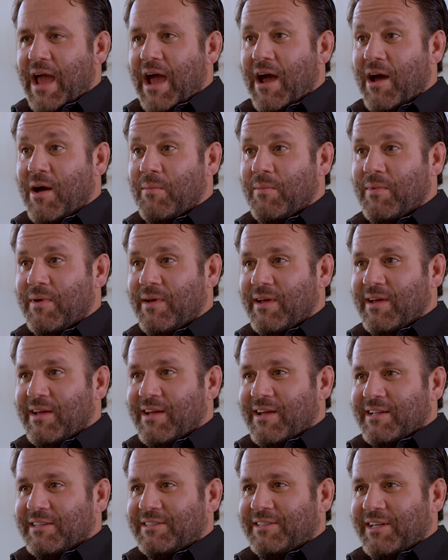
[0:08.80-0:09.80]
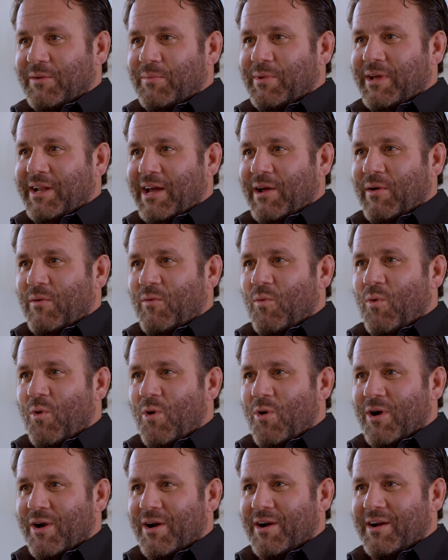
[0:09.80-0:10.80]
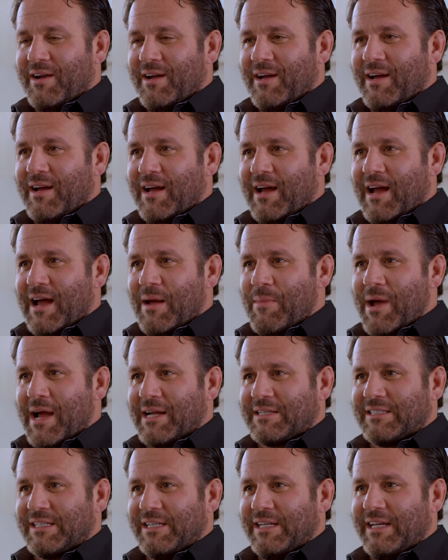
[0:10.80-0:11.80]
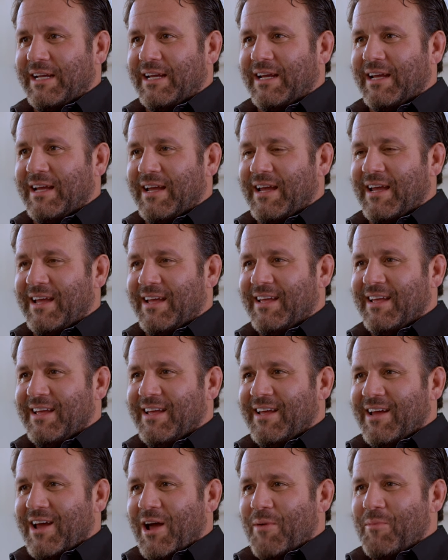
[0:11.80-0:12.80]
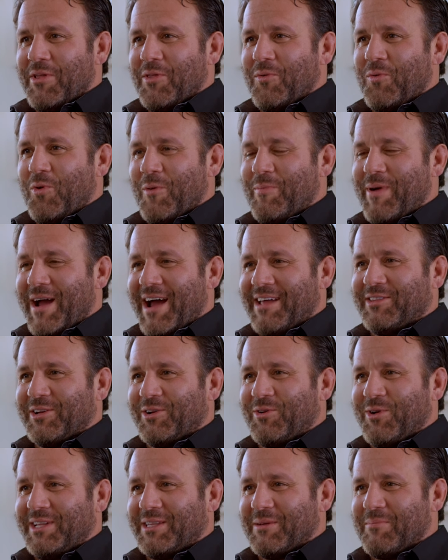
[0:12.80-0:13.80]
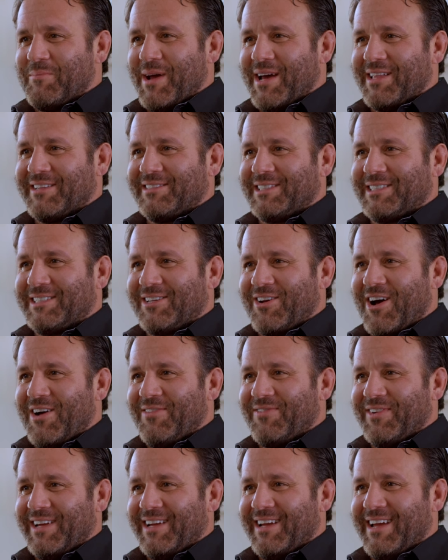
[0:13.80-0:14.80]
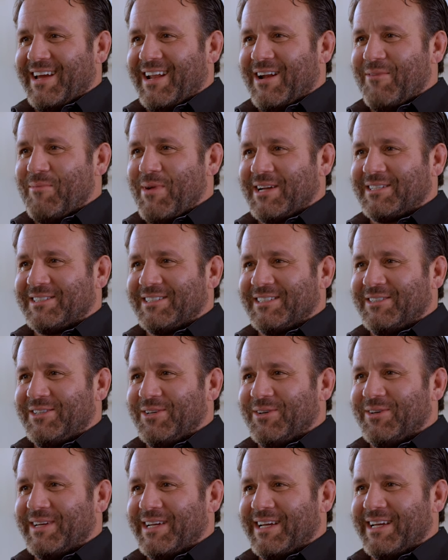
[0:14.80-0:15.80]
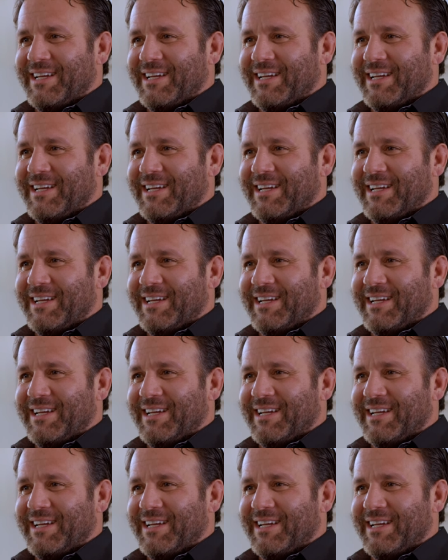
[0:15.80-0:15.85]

Now, instead of being at war, I'm on the warpath to create the best coffee, and I'm actually doing